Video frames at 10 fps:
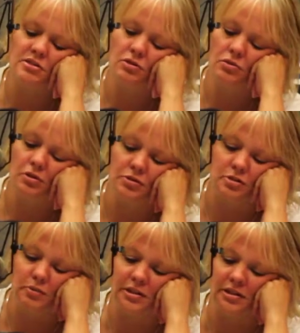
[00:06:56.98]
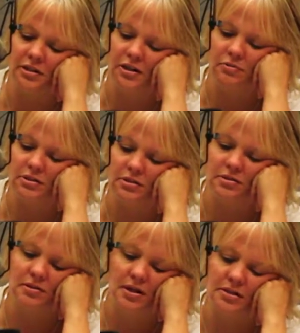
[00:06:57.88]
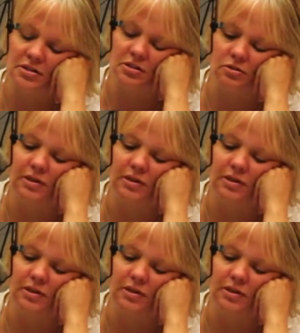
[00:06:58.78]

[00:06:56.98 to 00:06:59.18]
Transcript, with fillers: is so close to being there I would kind of steer